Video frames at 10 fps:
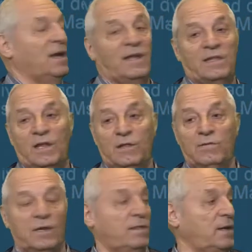In this
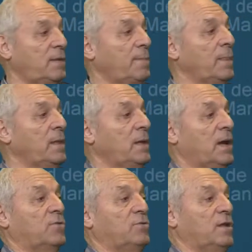case,
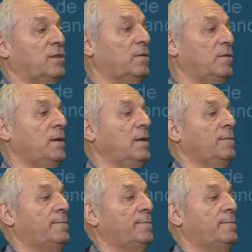we can pivot with the